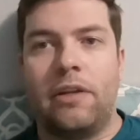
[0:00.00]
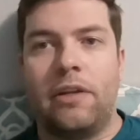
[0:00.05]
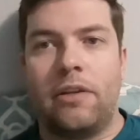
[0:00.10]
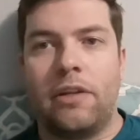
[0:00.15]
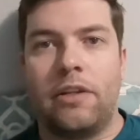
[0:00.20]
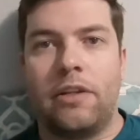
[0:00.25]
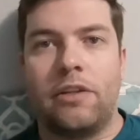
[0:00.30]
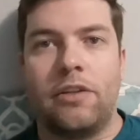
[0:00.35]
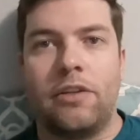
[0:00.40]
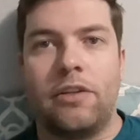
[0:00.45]

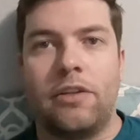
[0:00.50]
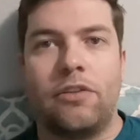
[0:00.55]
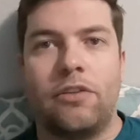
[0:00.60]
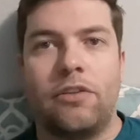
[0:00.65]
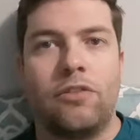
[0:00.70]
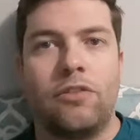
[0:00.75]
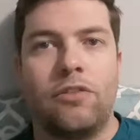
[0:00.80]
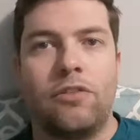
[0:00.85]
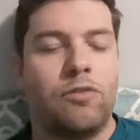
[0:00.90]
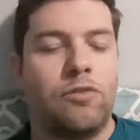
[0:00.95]

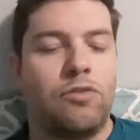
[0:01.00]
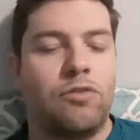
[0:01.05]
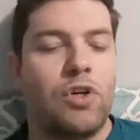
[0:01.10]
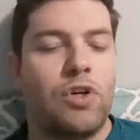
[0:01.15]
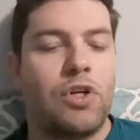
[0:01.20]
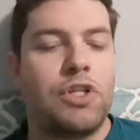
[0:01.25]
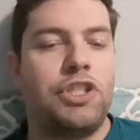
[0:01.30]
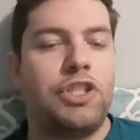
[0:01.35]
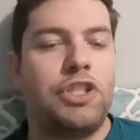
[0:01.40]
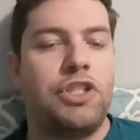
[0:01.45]
The
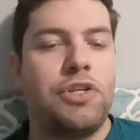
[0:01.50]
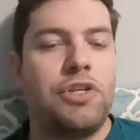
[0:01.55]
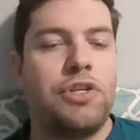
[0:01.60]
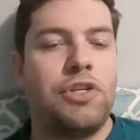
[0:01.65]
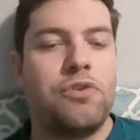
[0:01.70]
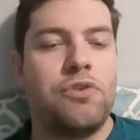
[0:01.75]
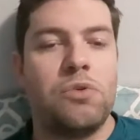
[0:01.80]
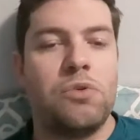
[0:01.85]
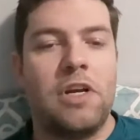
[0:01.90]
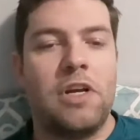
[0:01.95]

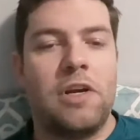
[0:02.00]
virtue